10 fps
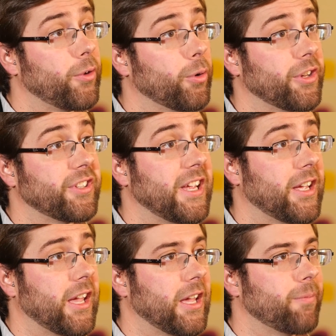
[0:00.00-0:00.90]
if you were to
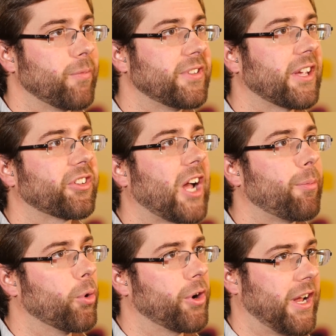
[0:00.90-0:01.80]
take a
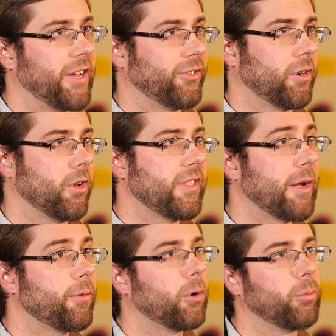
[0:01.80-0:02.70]
desktop organizer,
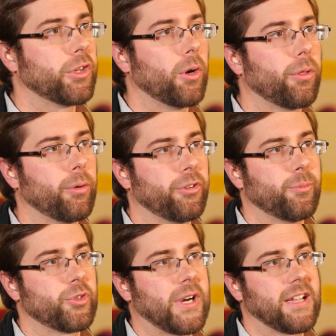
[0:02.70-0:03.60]
that would normally go through a
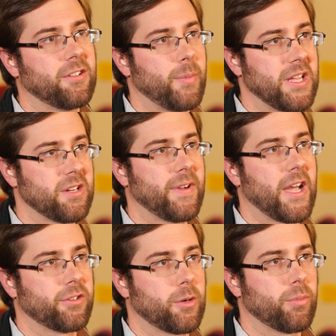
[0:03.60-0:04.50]
subtractive
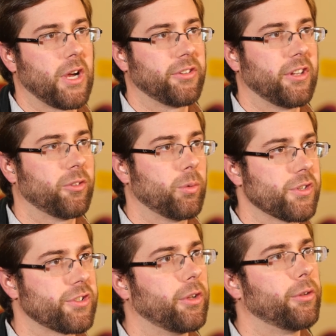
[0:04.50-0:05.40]
manufacturing process where
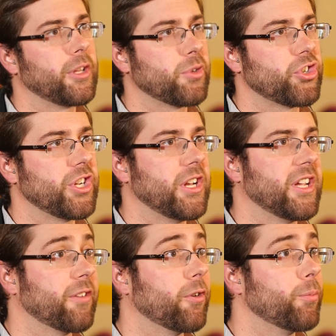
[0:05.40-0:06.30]
you're slowly
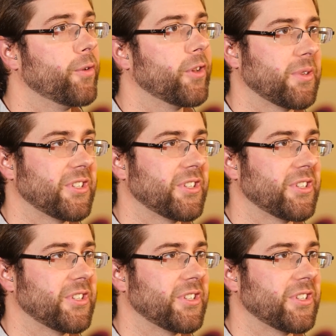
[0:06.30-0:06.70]
machining and removing